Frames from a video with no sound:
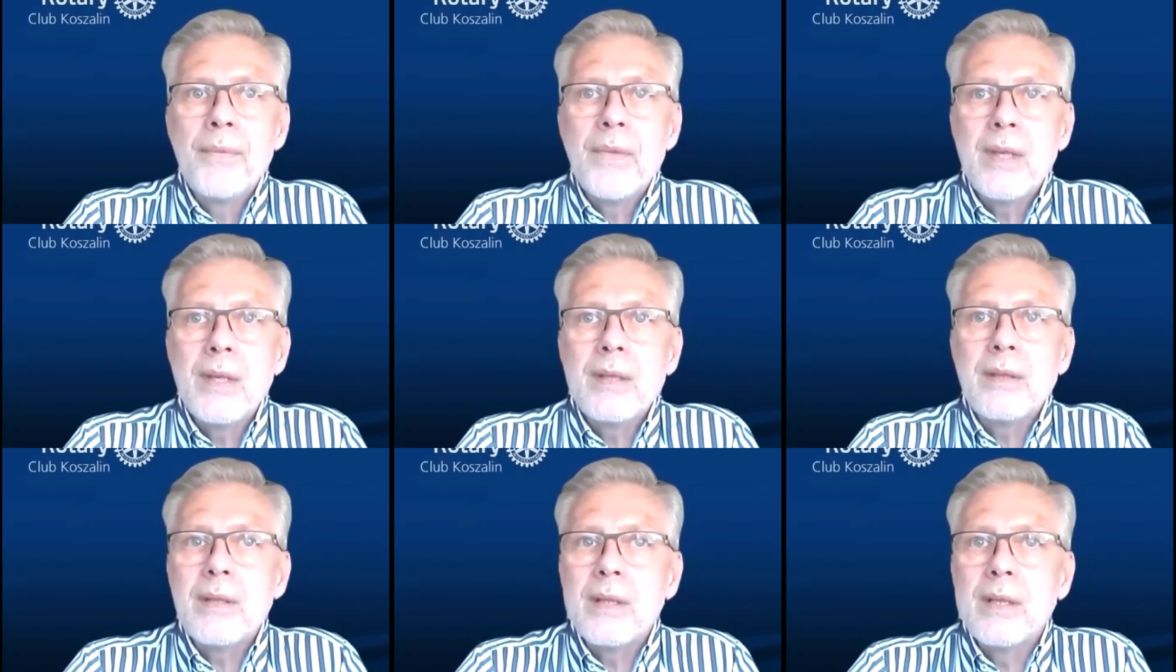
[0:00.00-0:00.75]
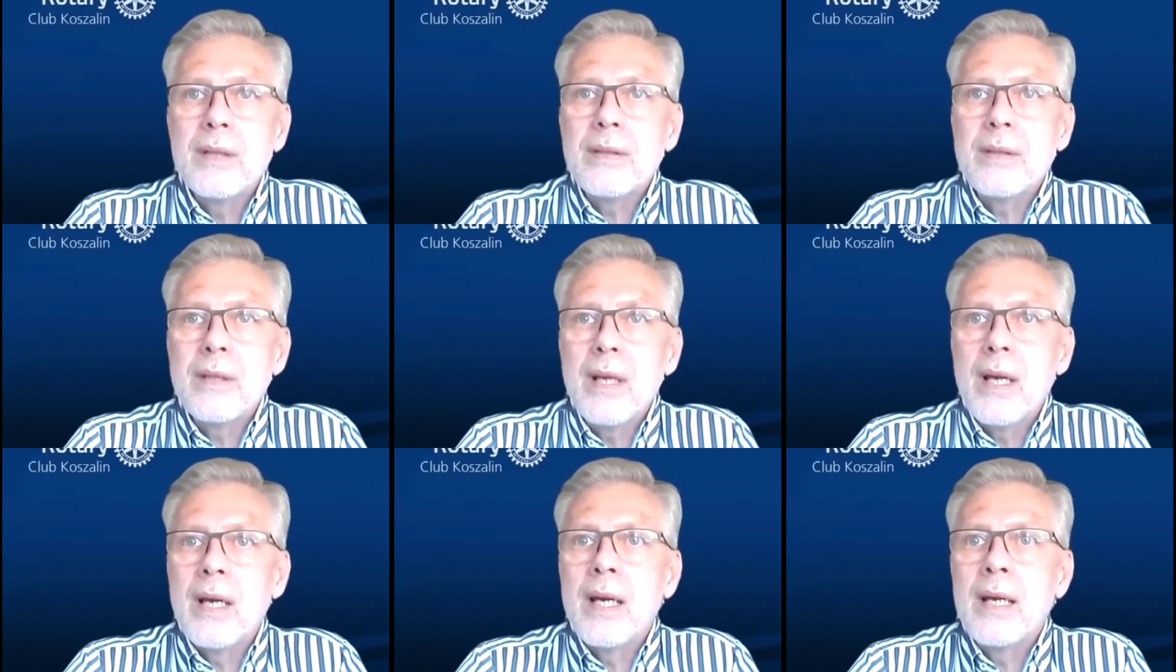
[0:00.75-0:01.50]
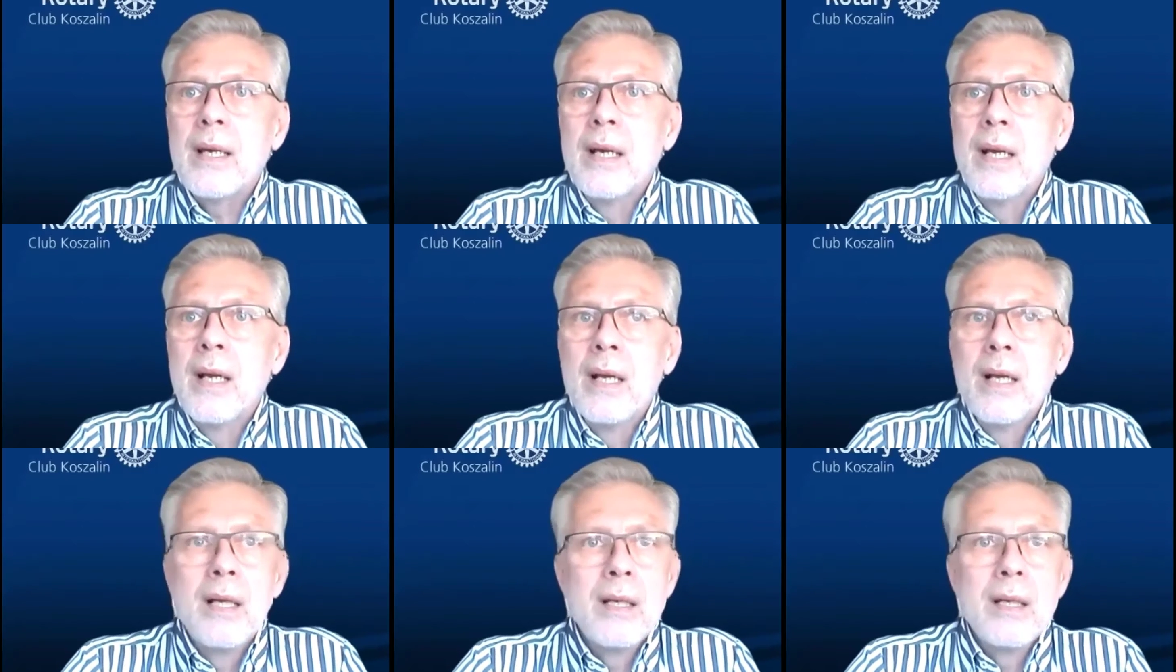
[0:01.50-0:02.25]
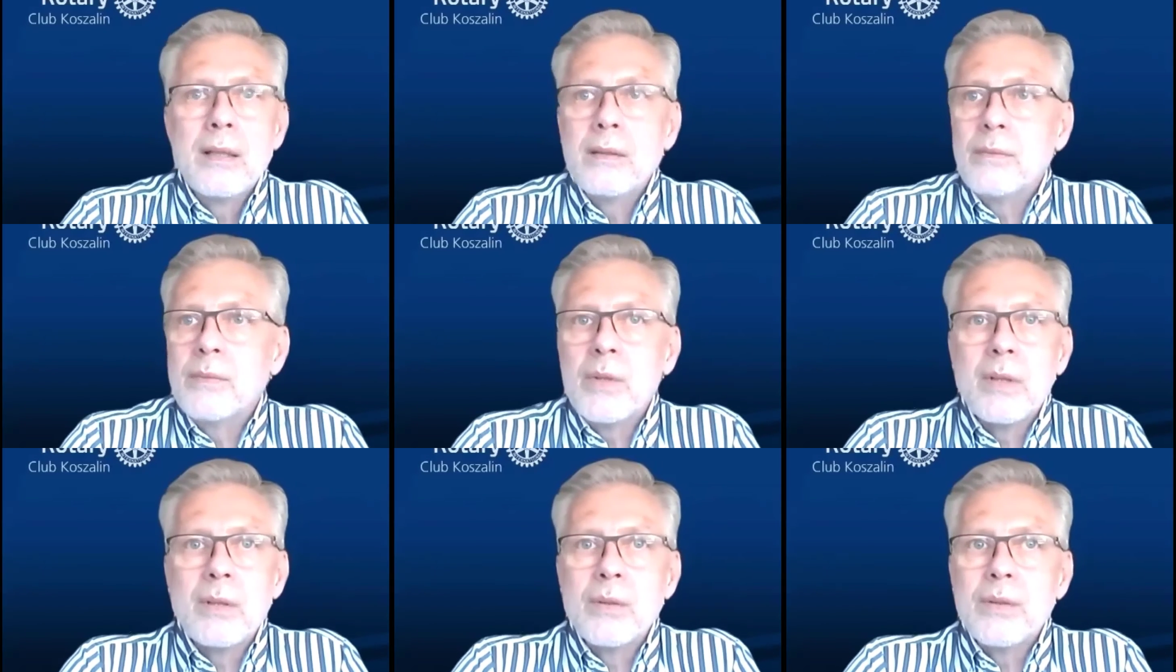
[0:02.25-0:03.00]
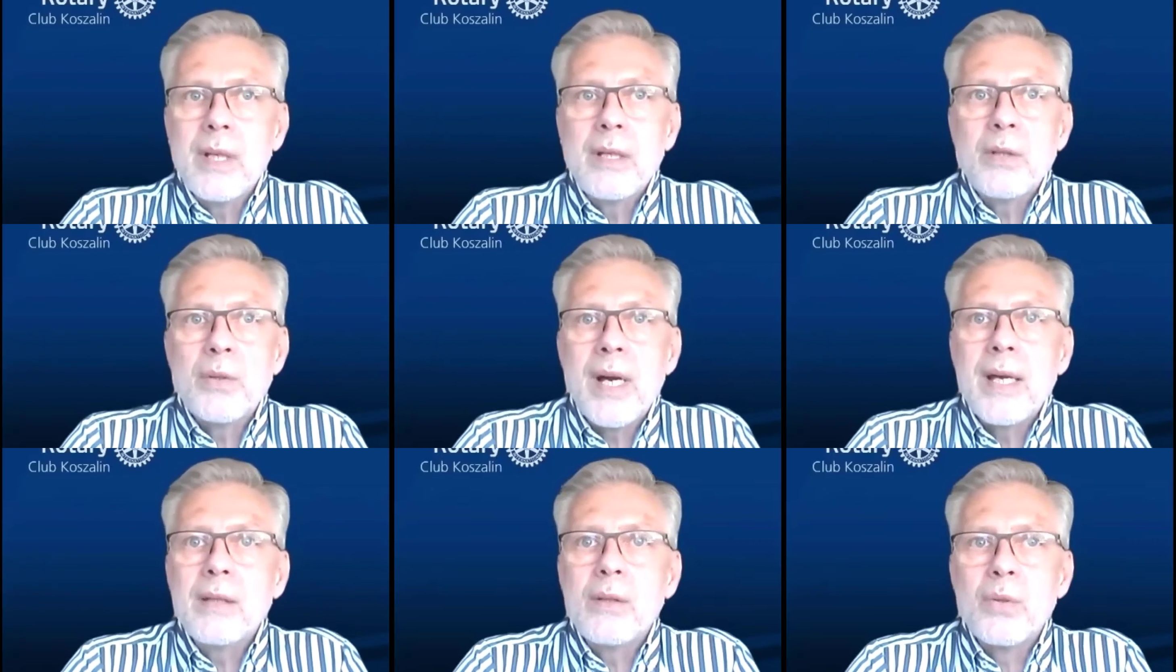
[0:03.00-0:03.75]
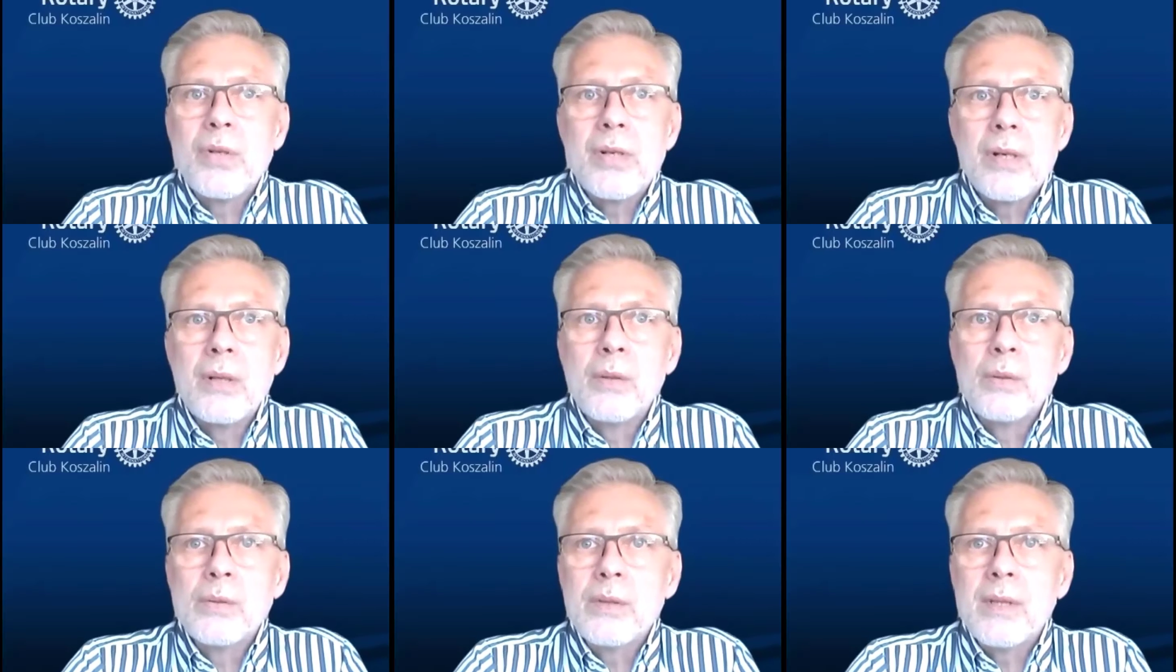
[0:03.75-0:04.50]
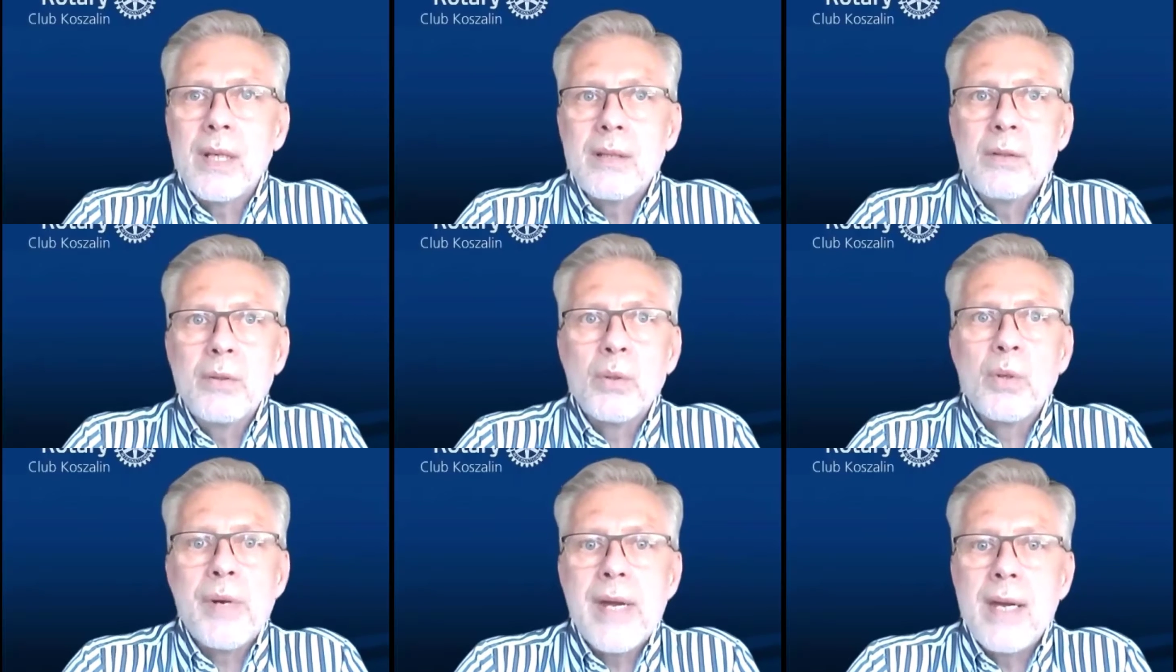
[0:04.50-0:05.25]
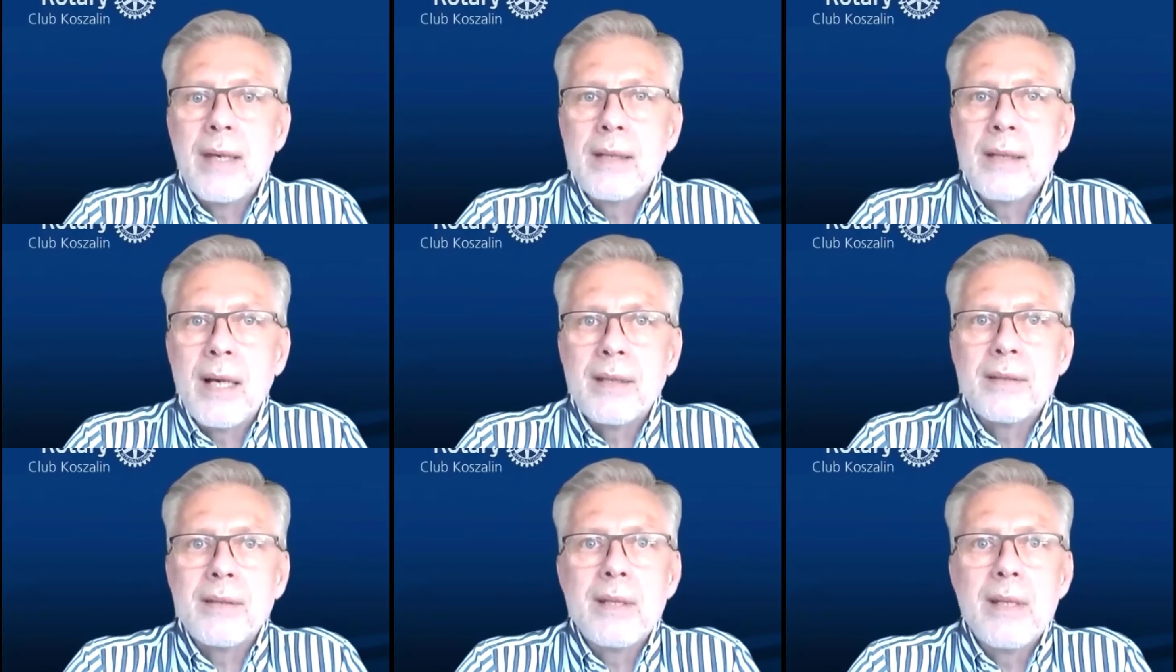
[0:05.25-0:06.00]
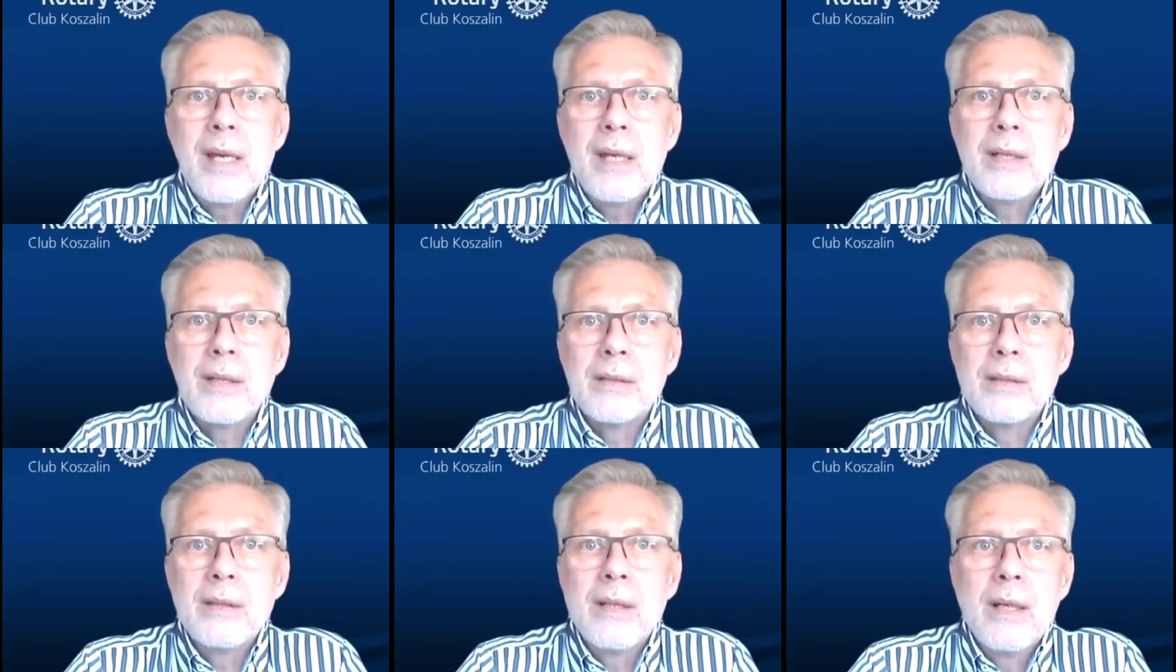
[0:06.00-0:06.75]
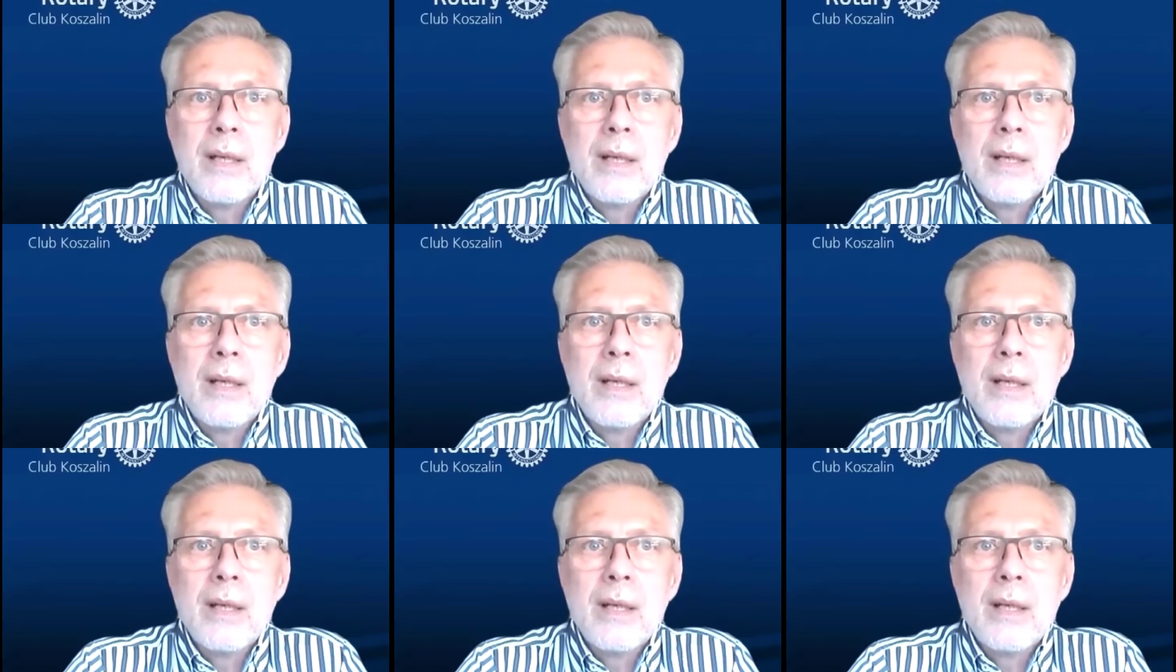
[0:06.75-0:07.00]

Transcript: This is, they try to show that Ukraine as a nation